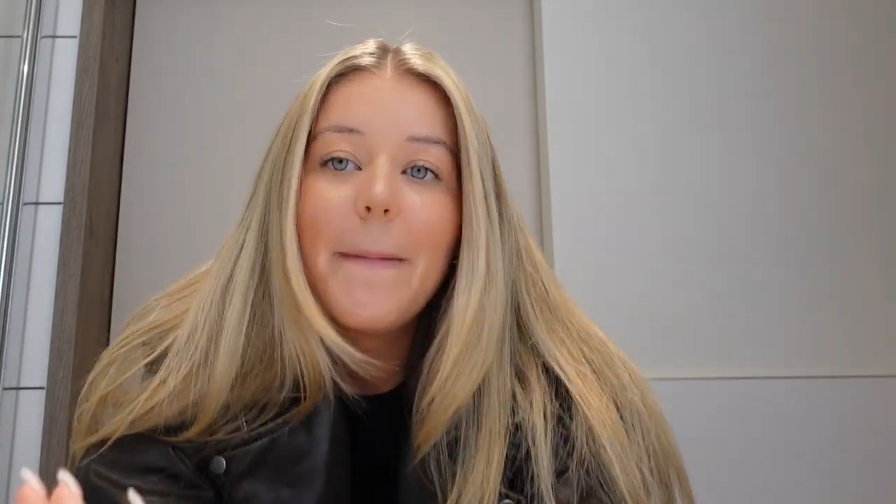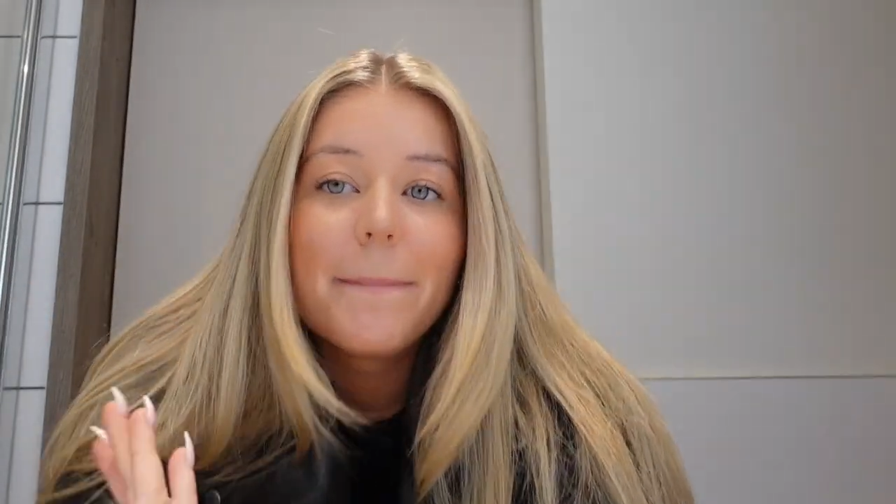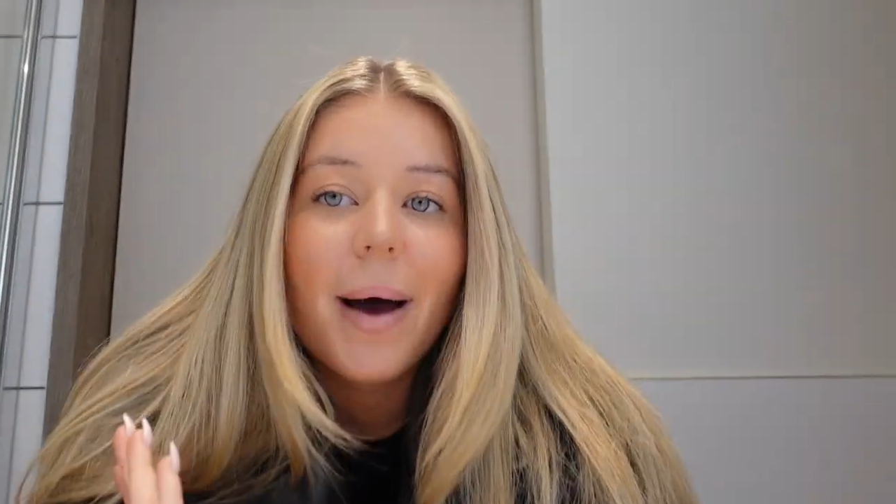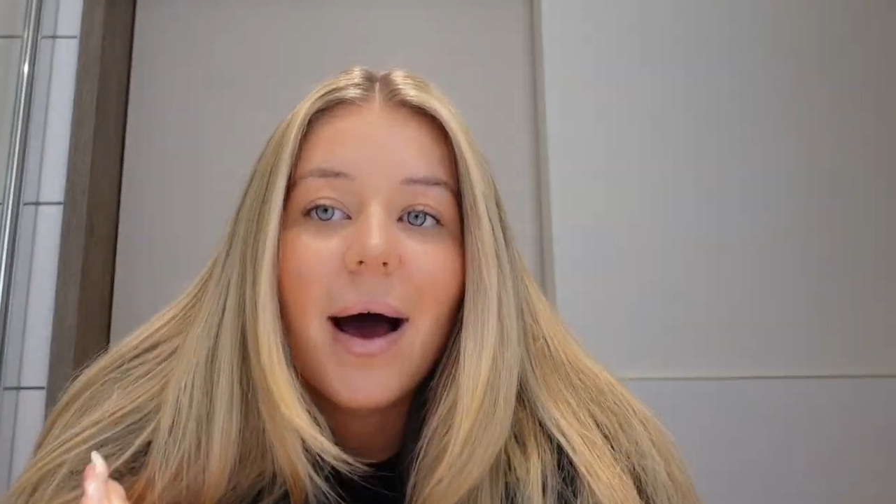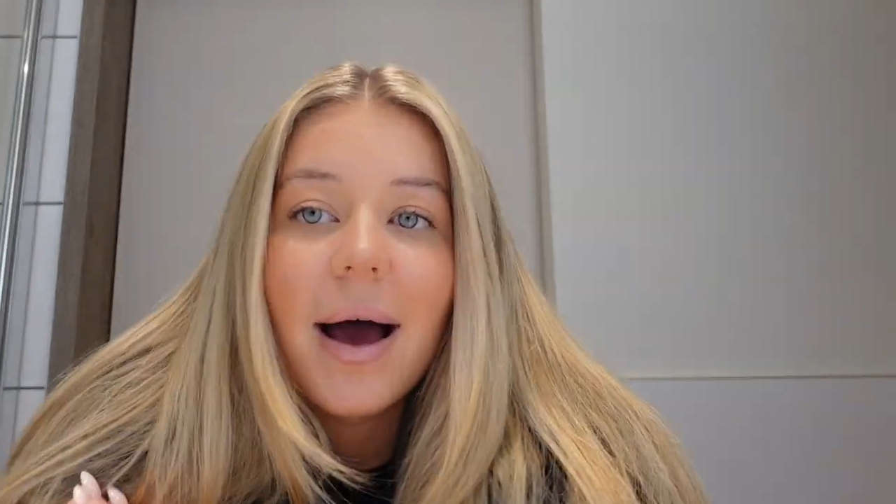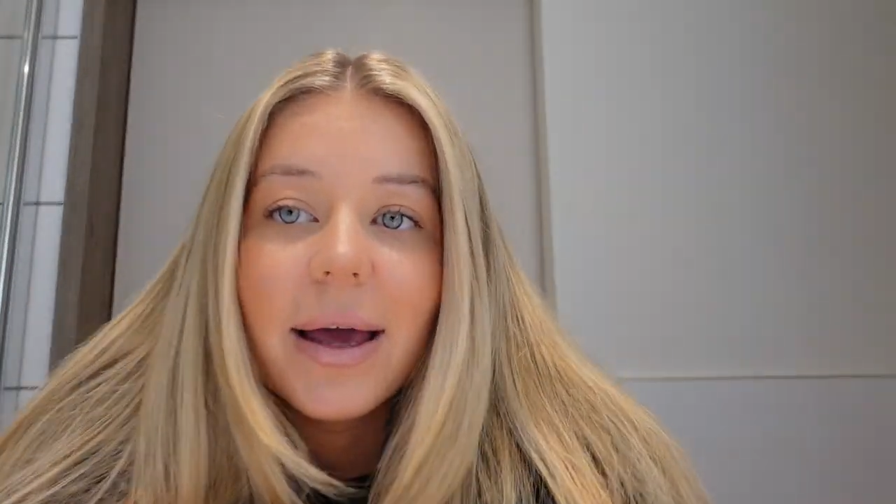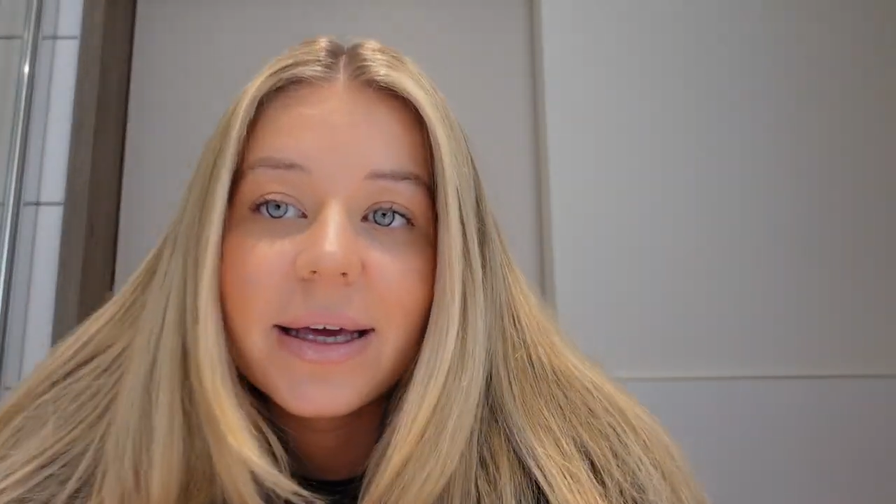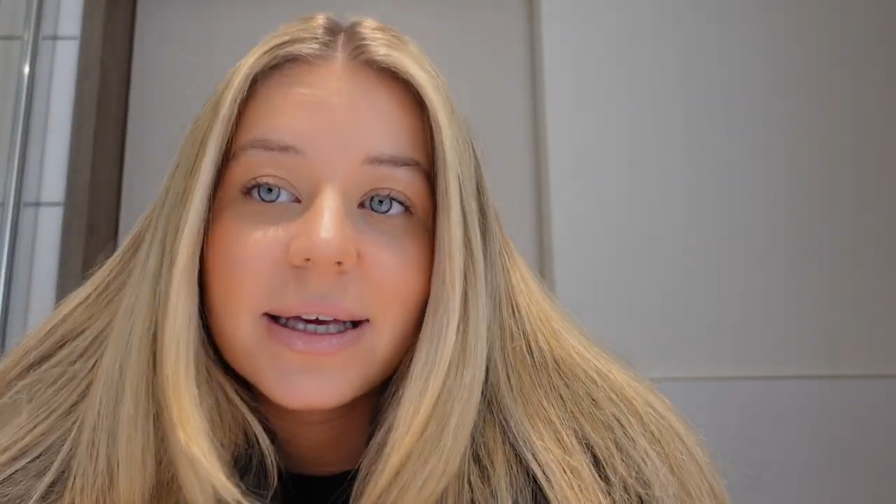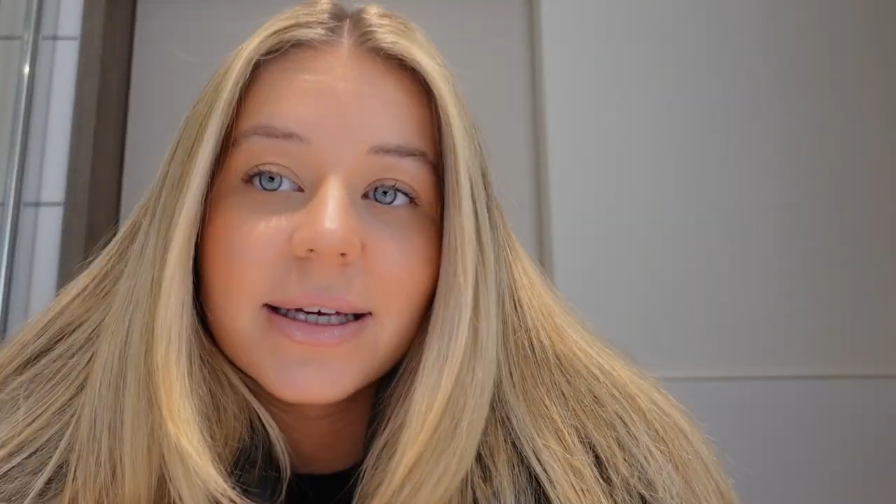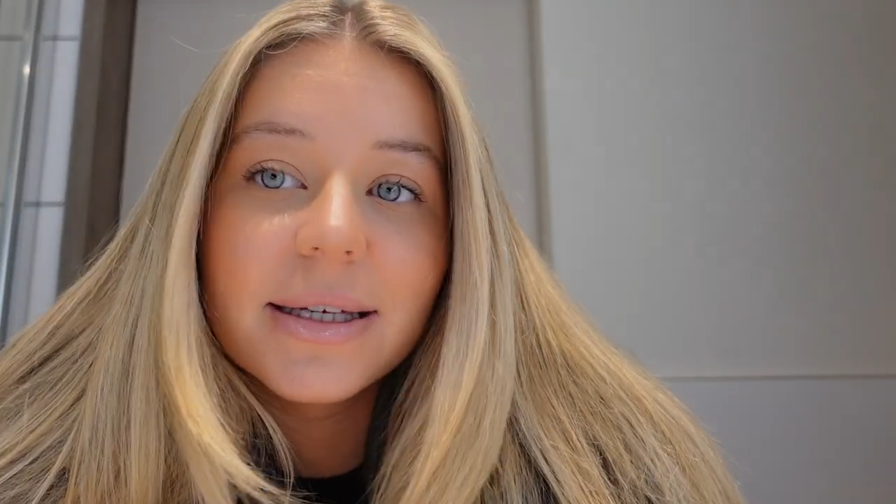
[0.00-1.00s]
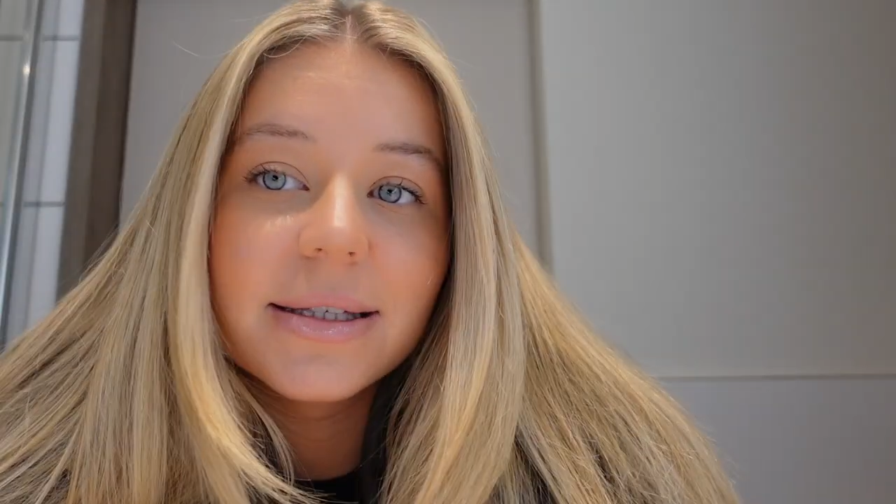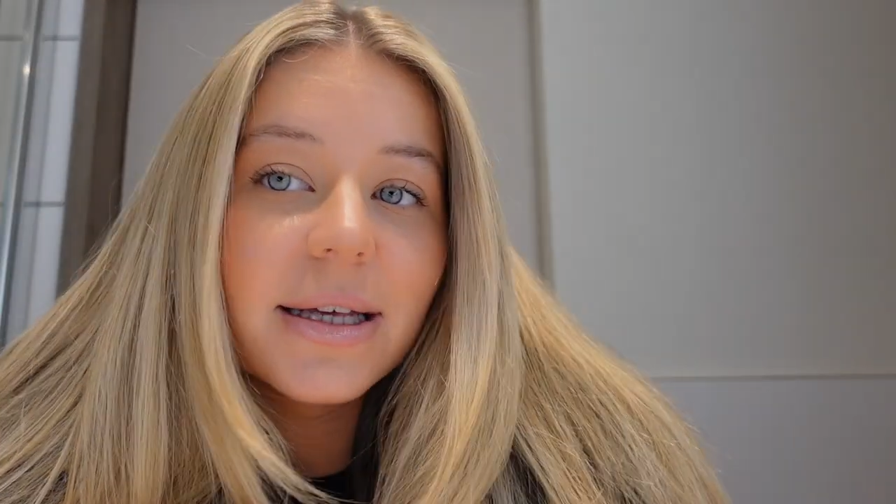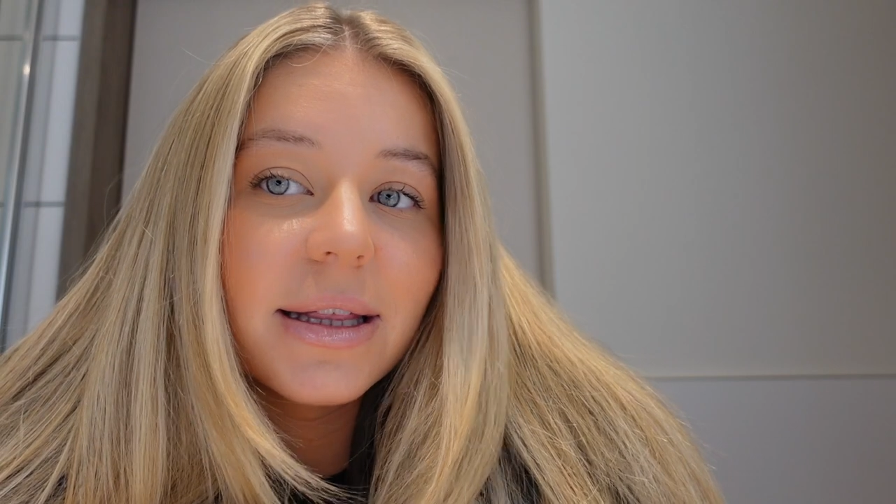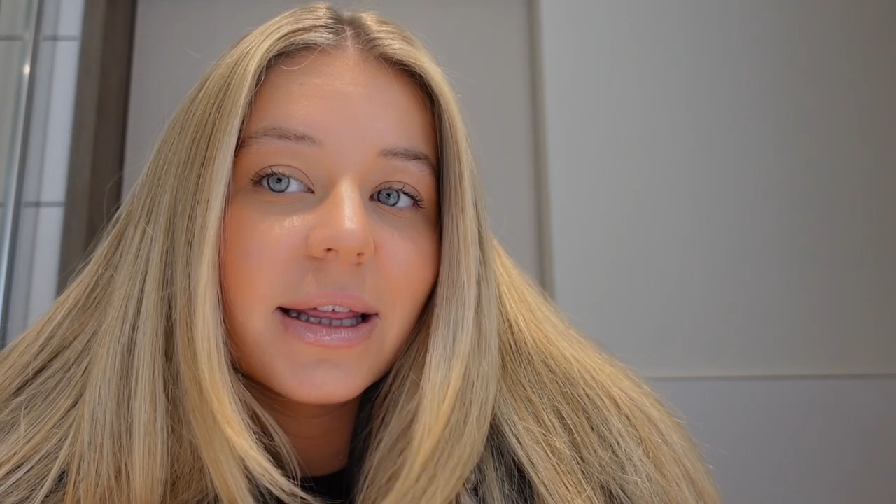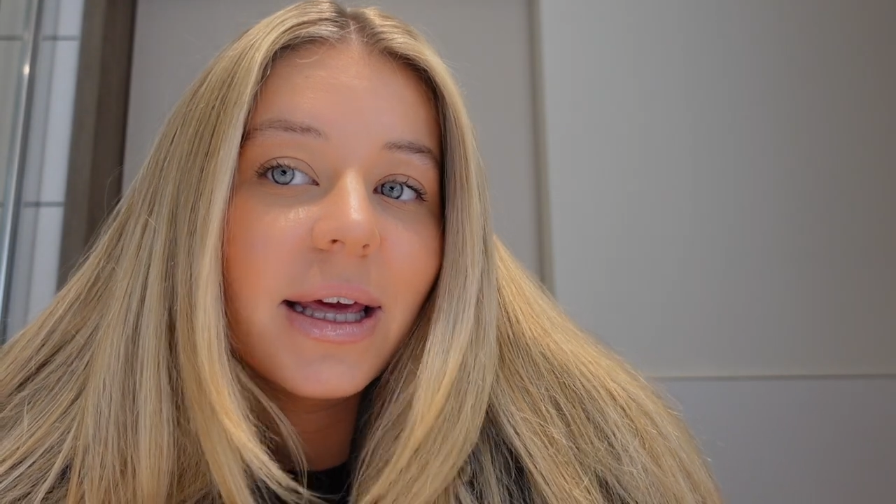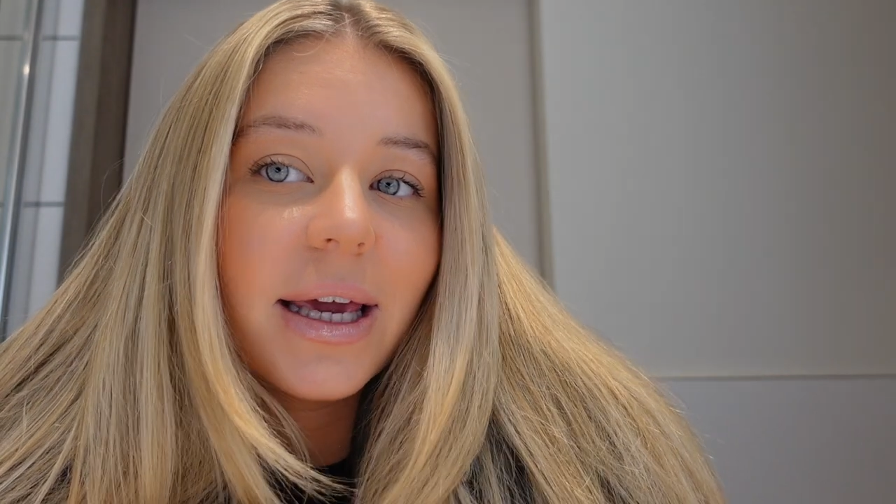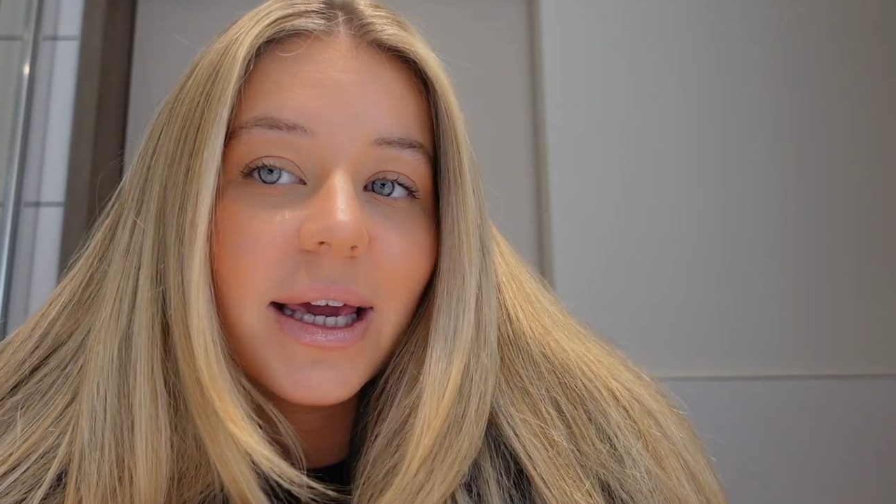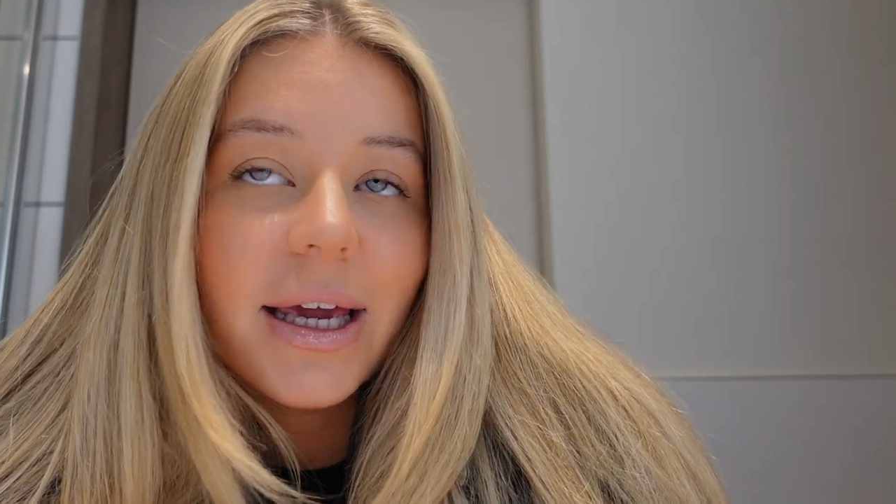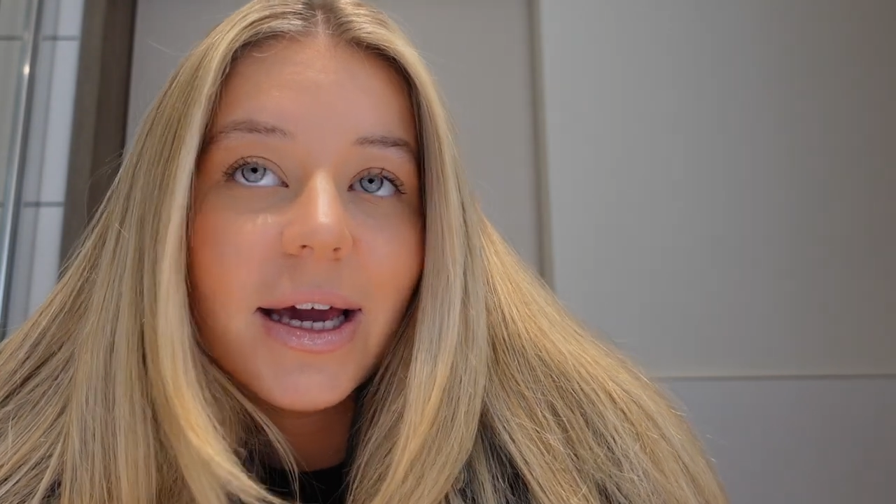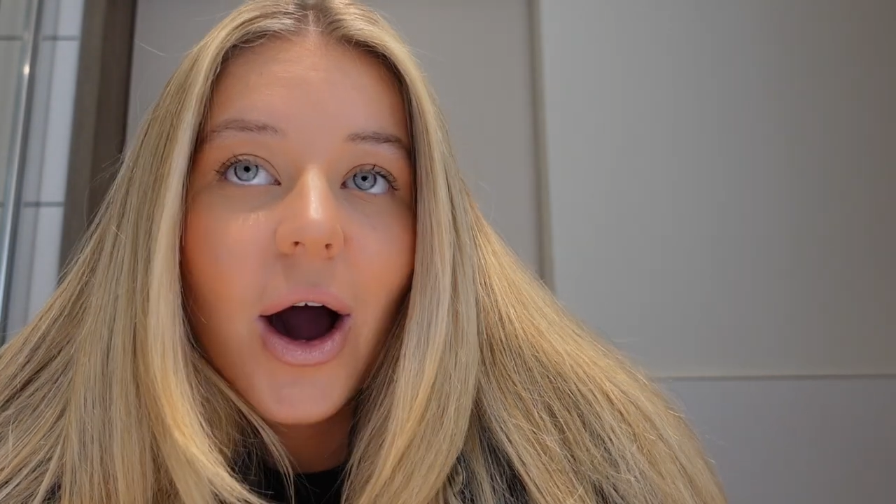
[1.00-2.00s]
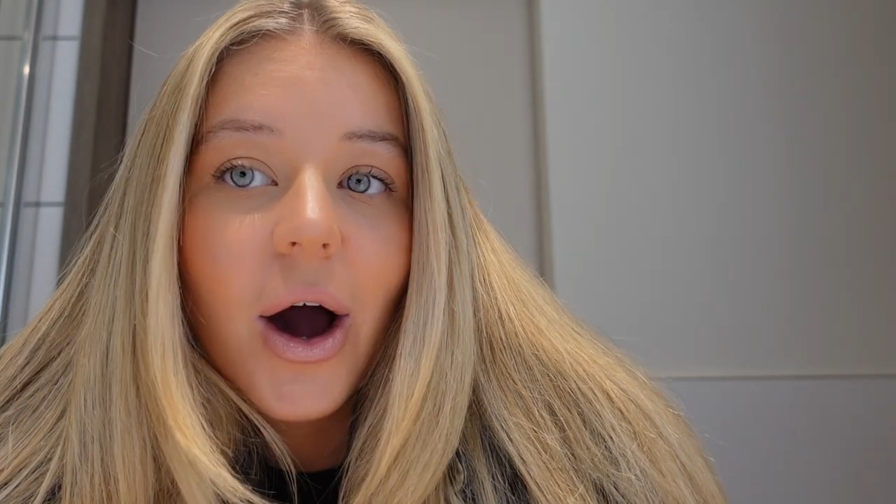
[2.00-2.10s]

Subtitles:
but it is the